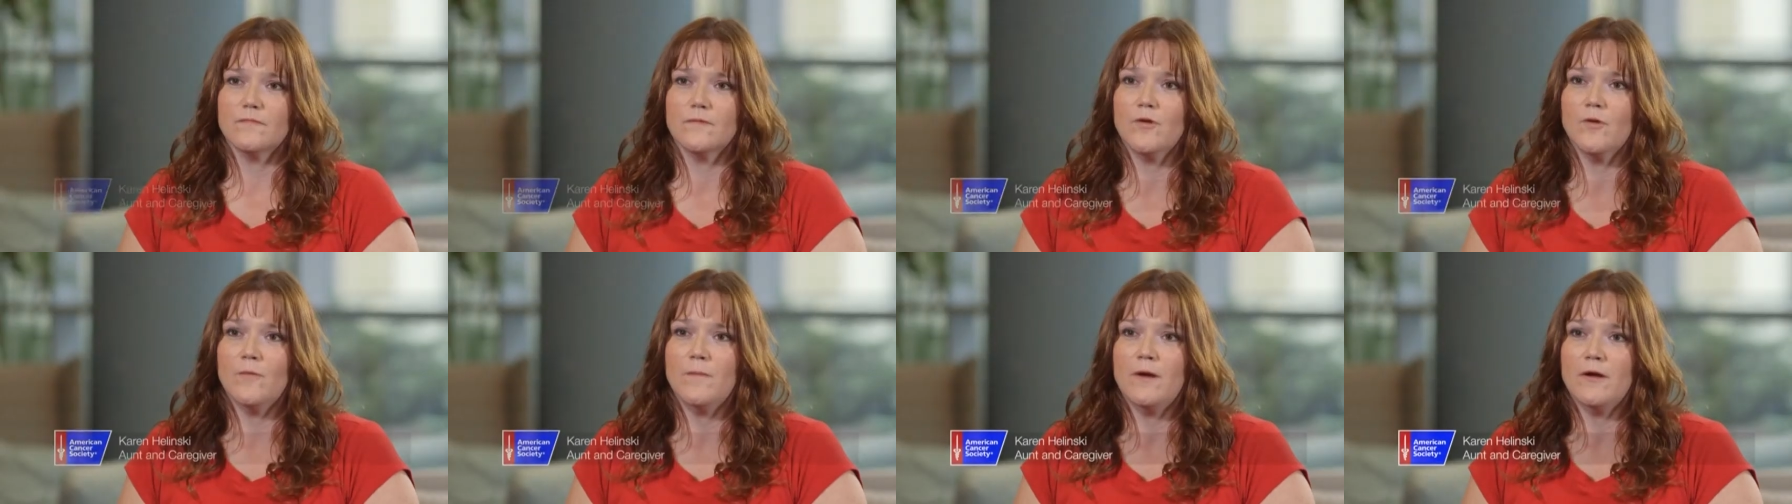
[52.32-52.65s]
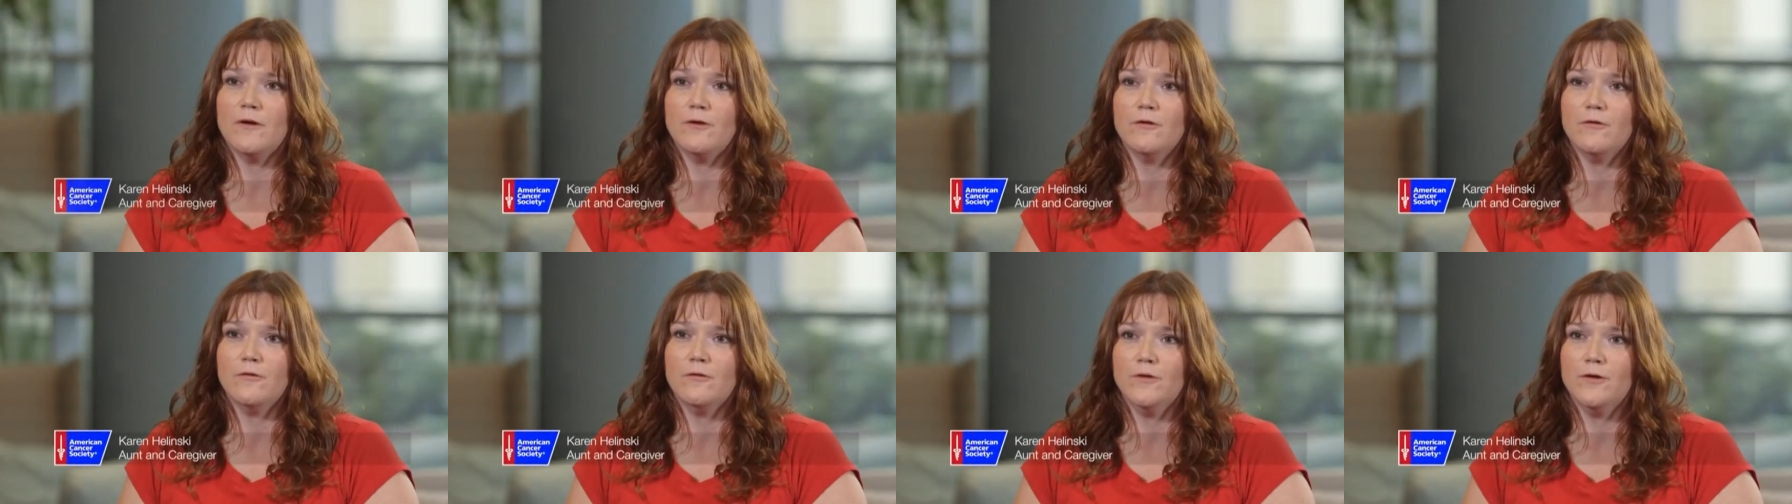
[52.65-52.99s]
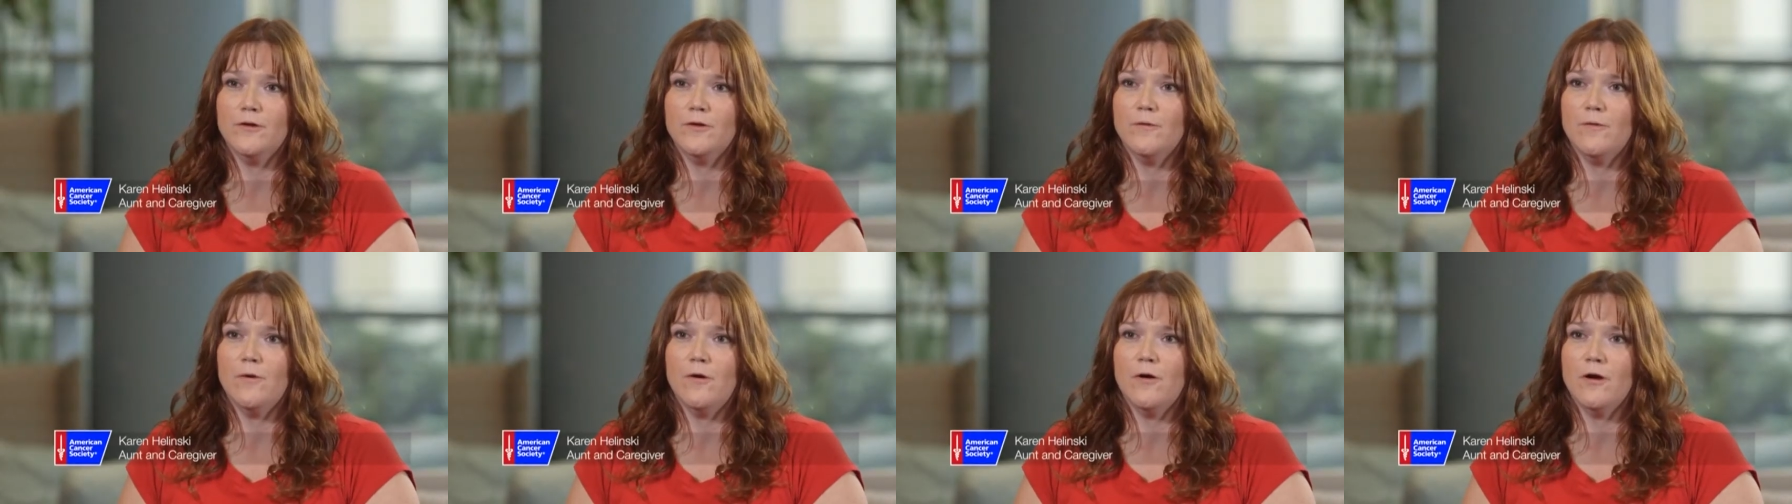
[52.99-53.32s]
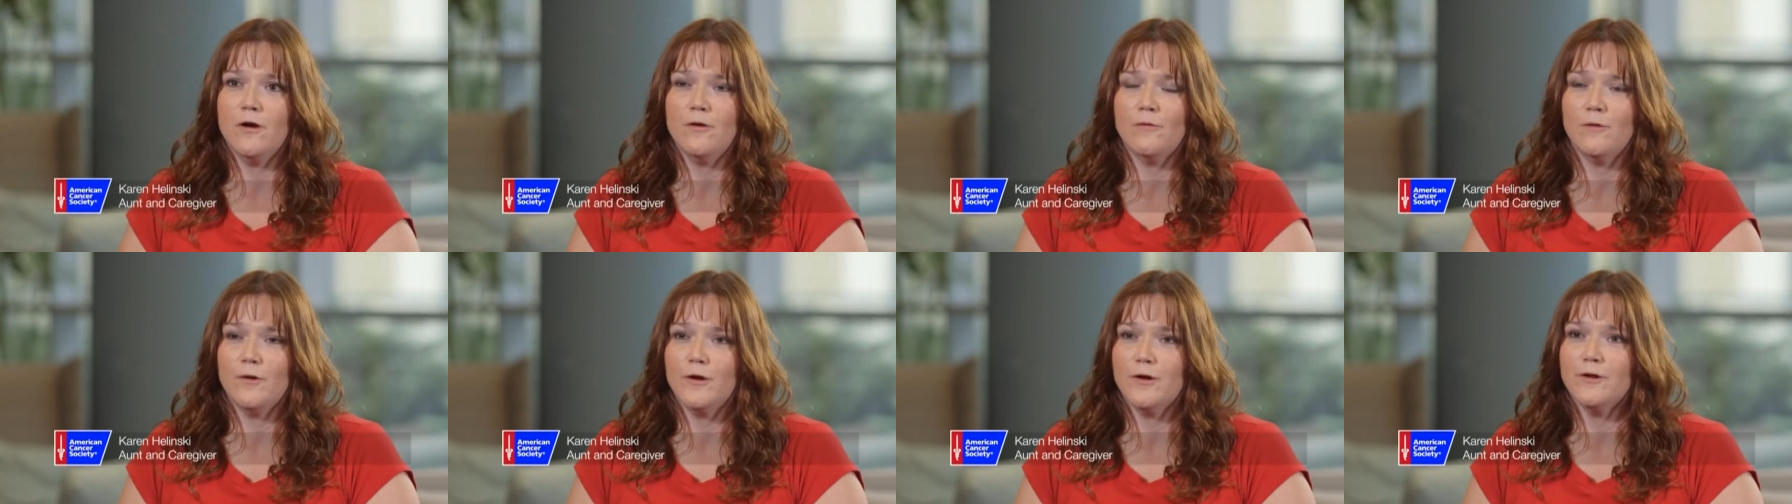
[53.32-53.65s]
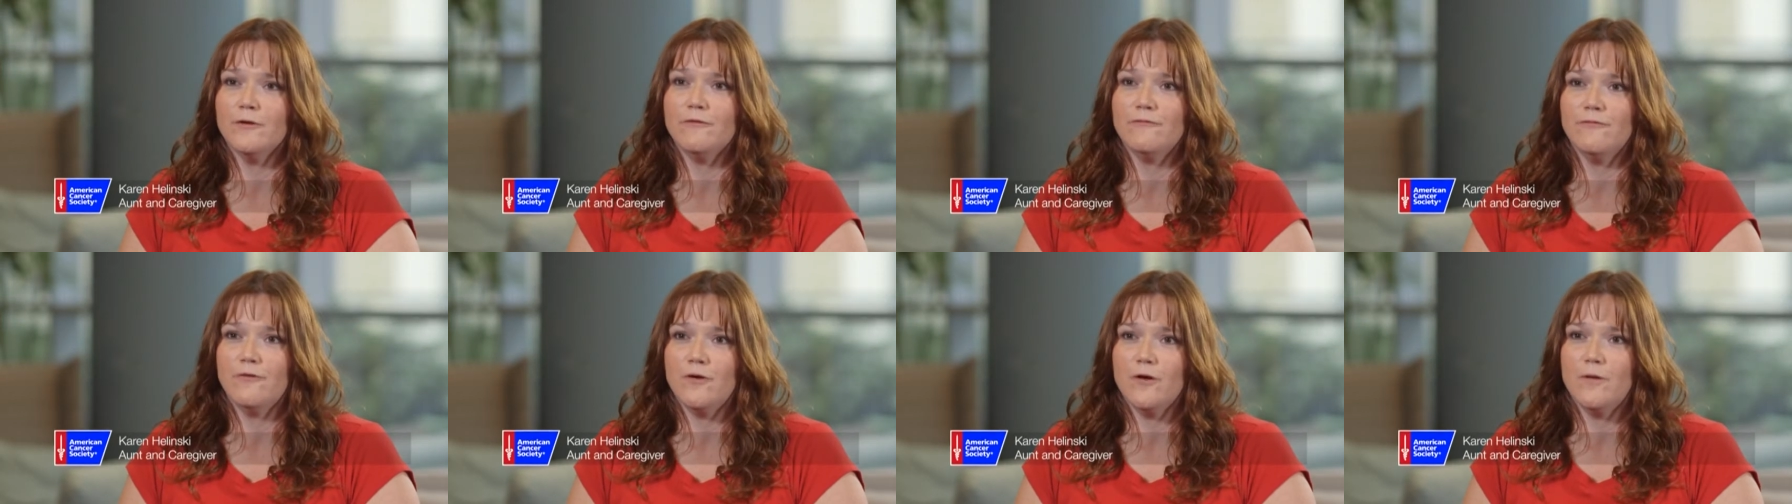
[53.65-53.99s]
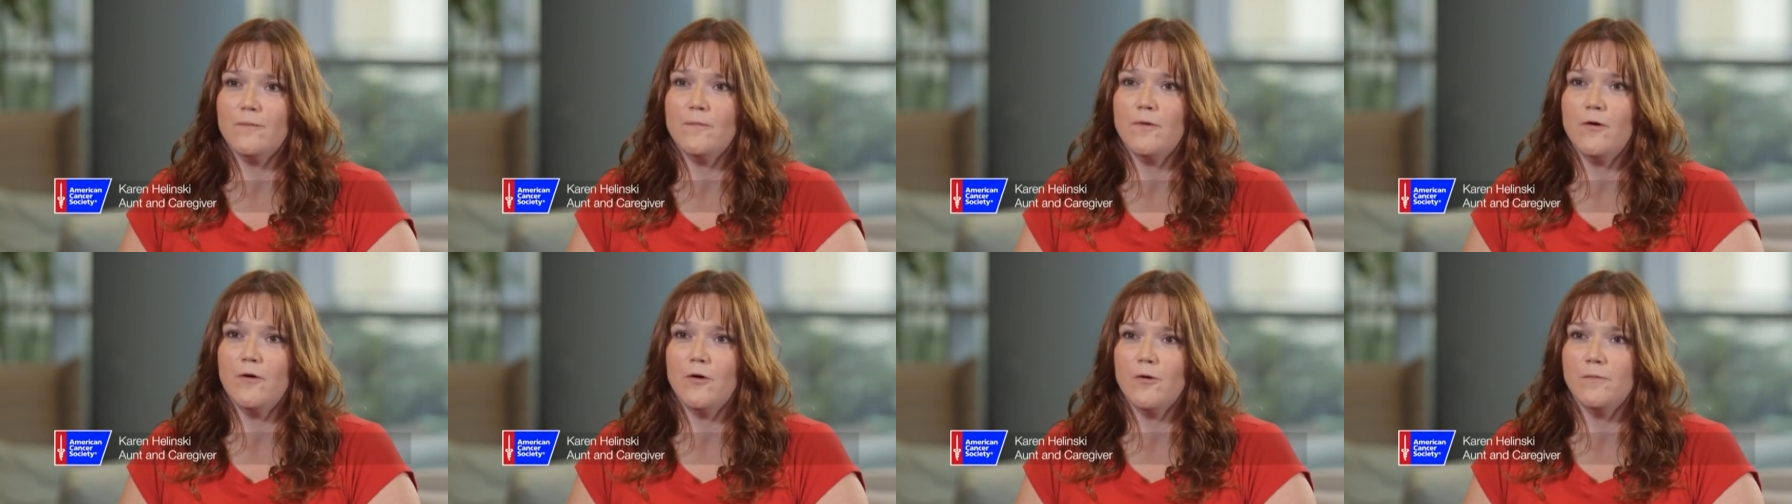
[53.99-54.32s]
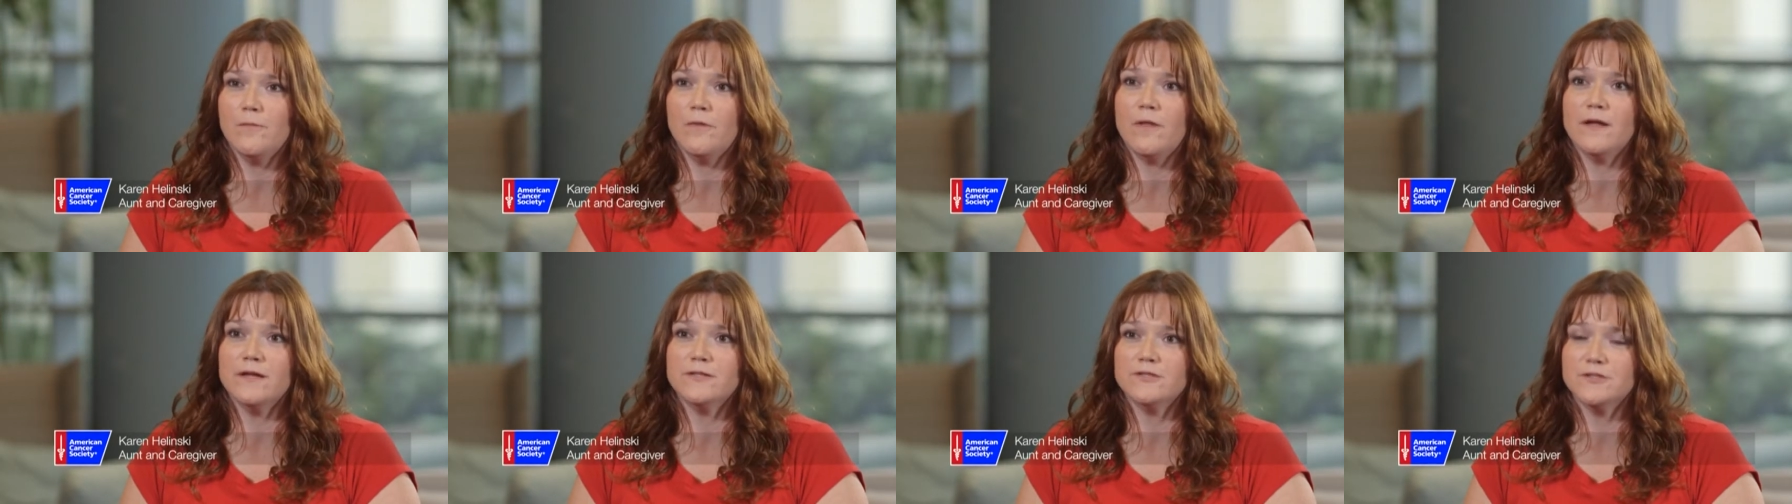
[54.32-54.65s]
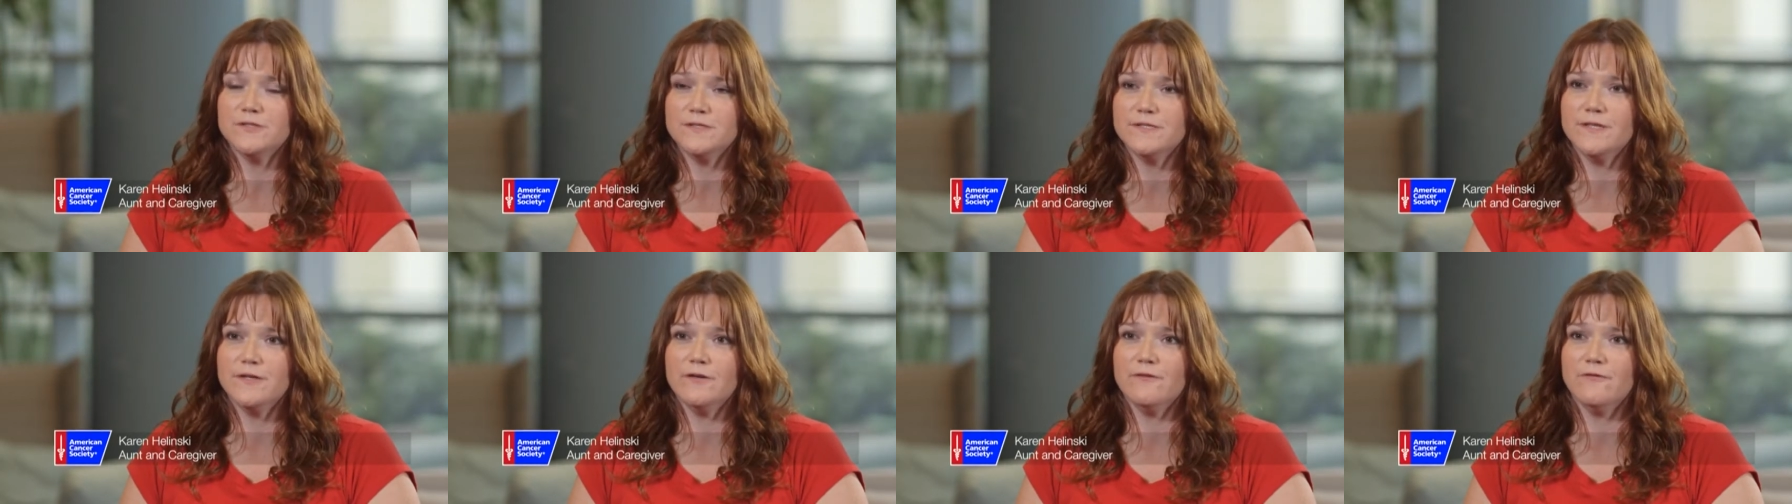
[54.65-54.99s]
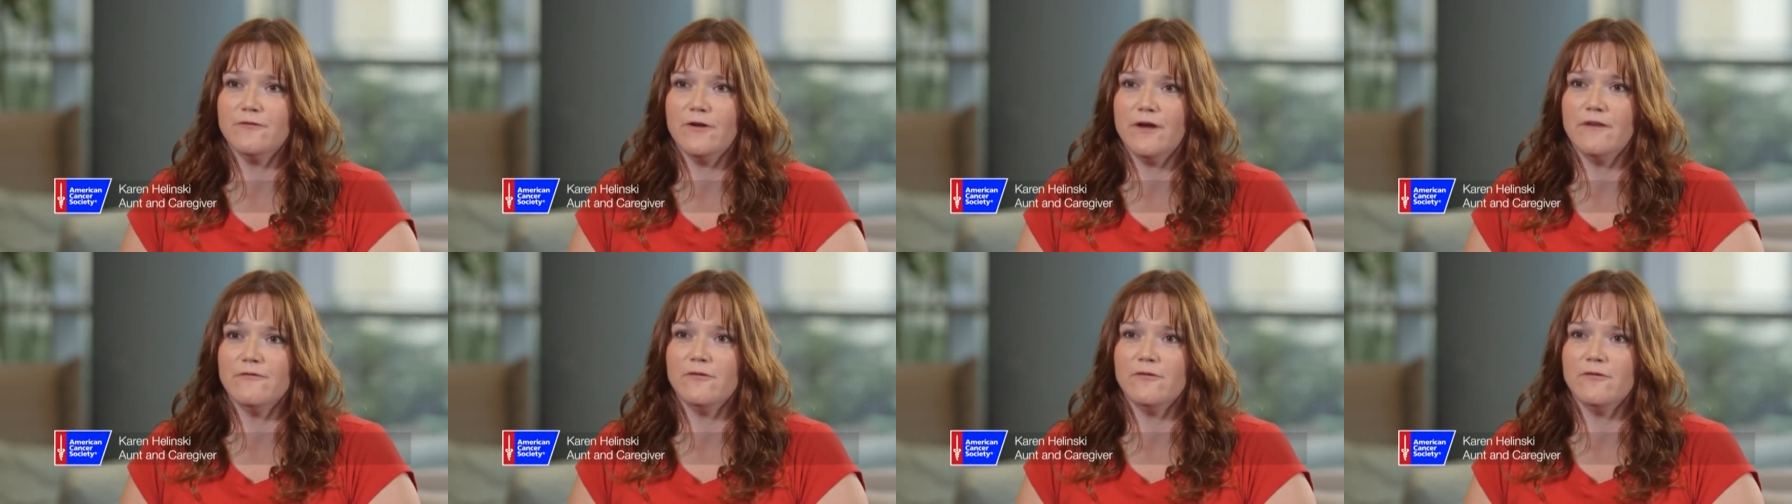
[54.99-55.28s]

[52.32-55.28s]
No matter who you are, where you're from, Hope Lodge is here for